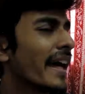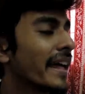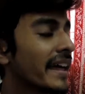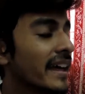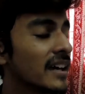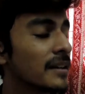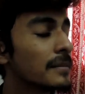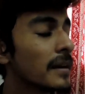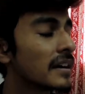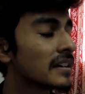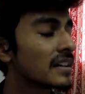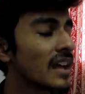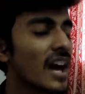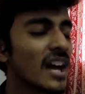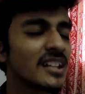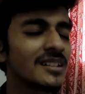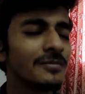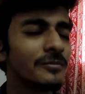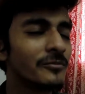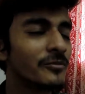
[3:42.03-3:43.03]
Hey man, I
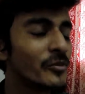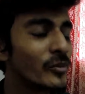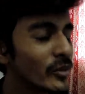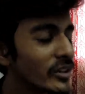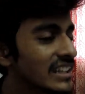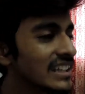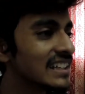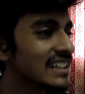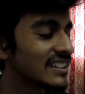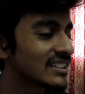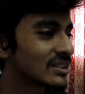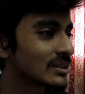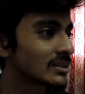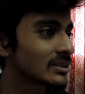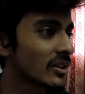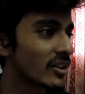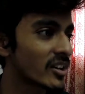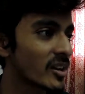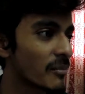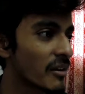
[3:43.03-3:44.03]
am really so
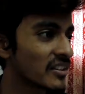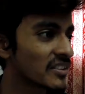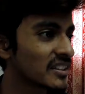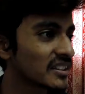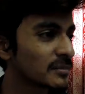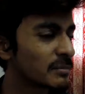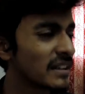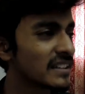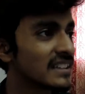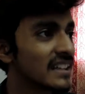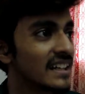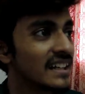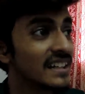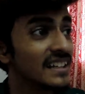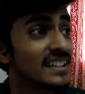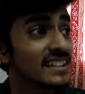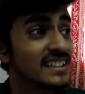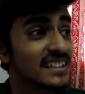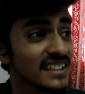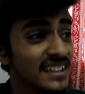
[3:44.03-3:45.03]
sorry about this, but
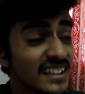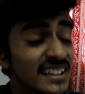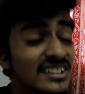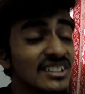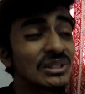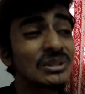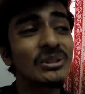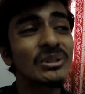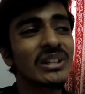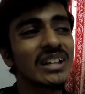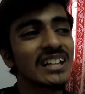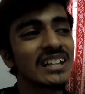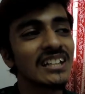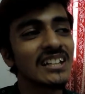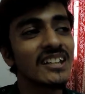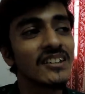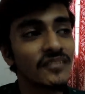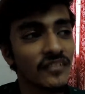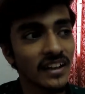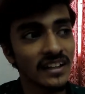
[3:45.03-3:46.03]
is it okay
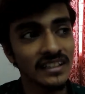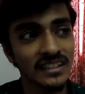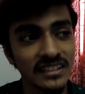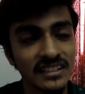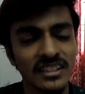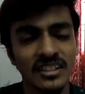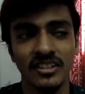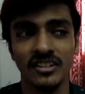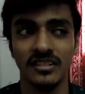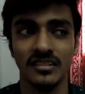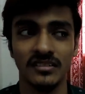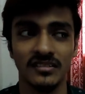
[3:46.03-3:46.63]
if I eat here?